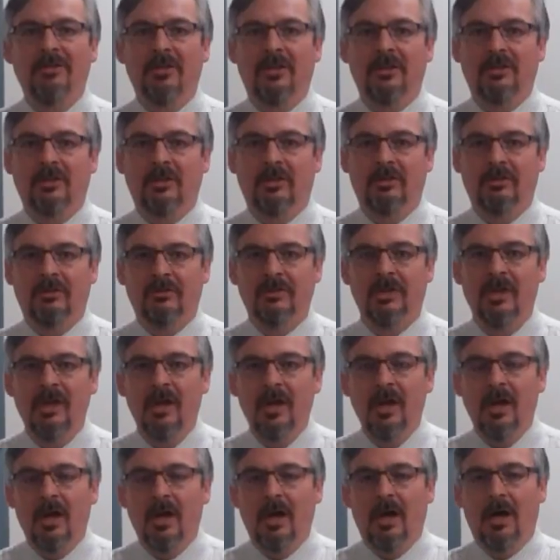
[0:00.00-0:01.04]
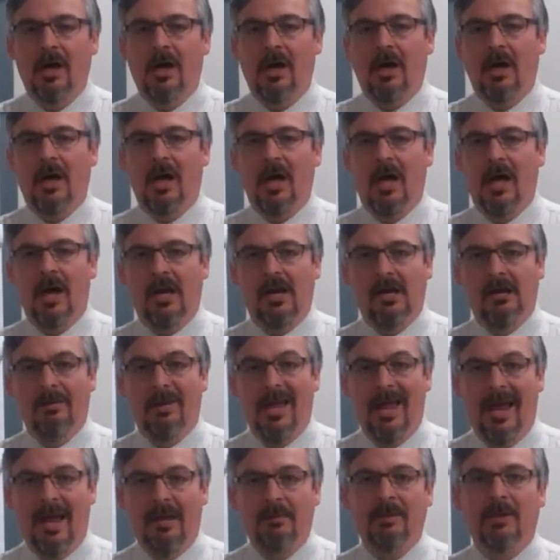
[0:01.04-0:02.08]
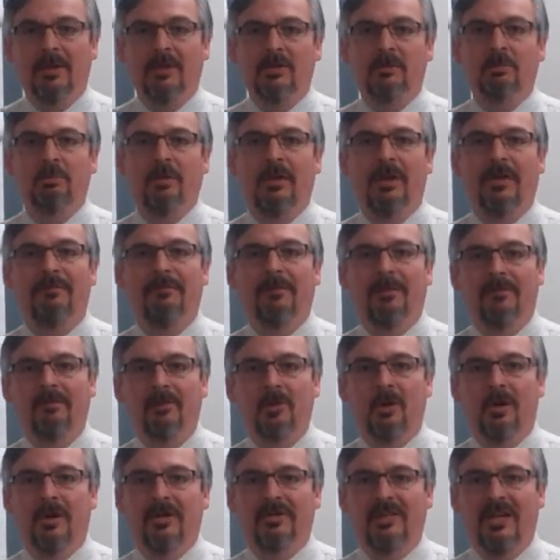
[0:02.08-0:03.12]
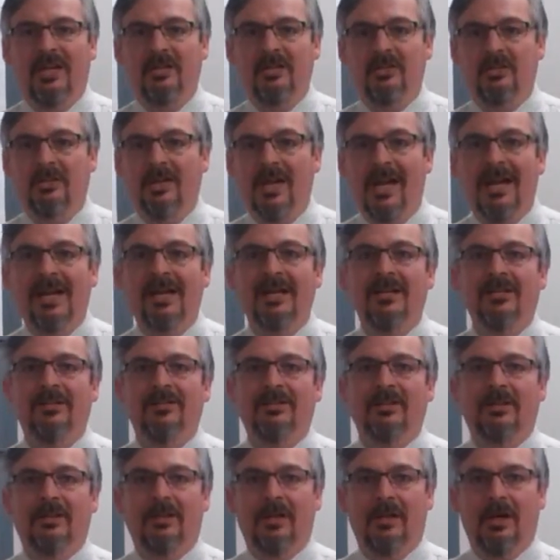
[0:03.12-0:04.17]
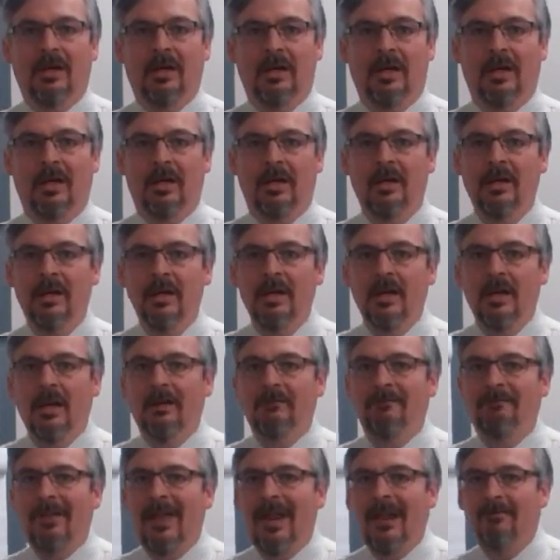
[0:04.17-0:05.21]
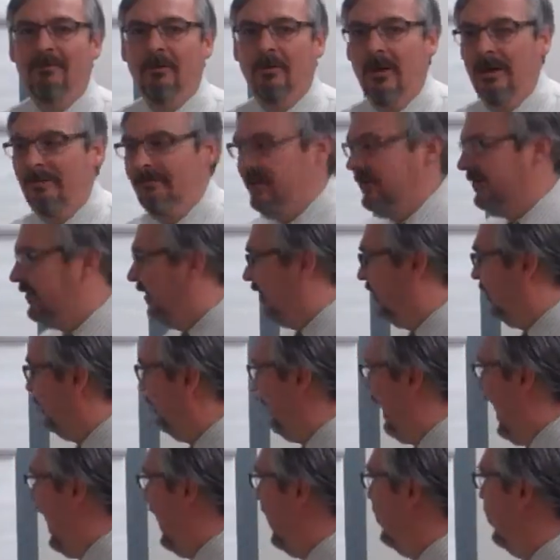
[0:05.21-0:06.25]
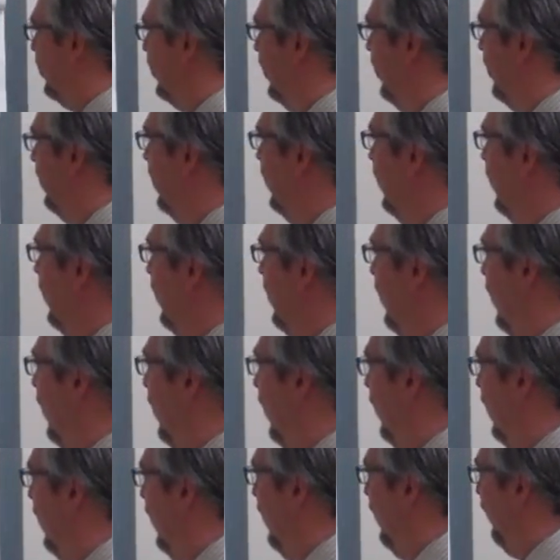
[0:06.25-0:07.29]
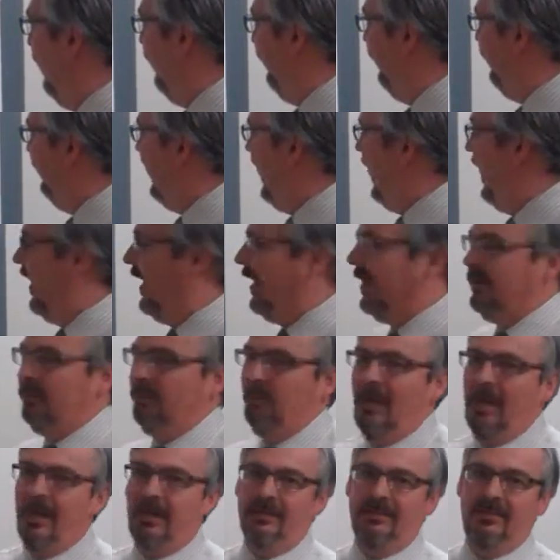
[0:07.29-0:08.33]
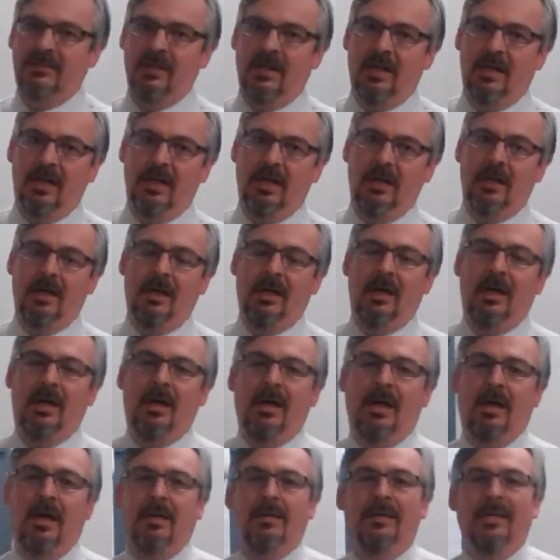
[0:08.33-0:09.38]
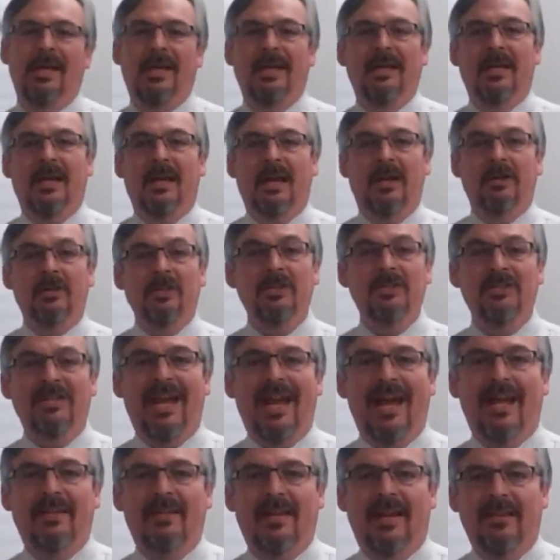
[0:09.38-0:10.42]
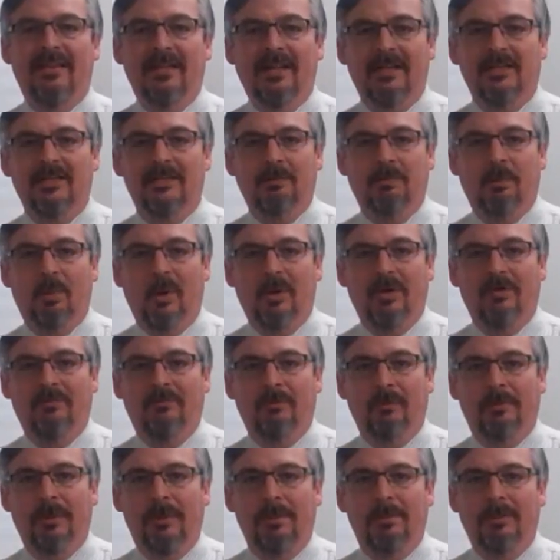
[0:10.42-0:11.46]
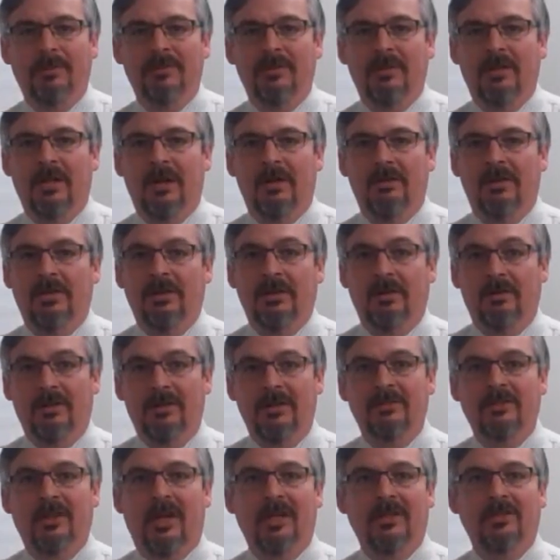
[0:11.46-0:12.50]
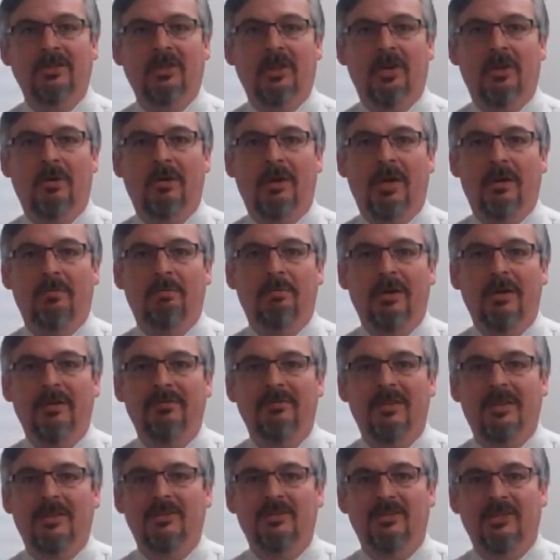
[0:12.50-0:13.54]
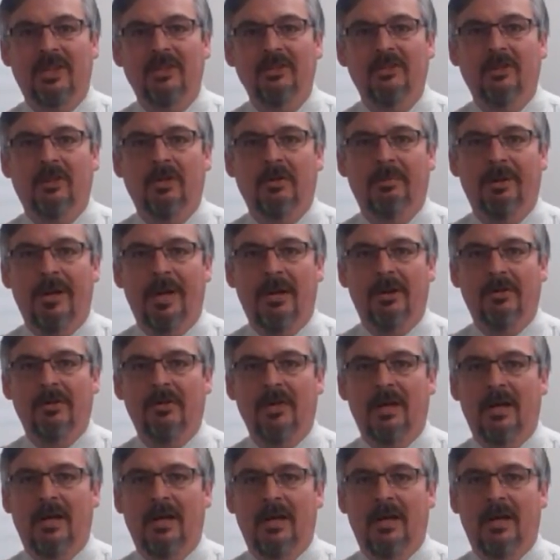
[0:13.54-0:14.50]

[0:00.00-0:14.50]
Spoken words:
issues, on an amicus brief, and of course Age United is in favor of this expansion. And I'll just add that I think it's important for people to know that there is also a brief that's centered around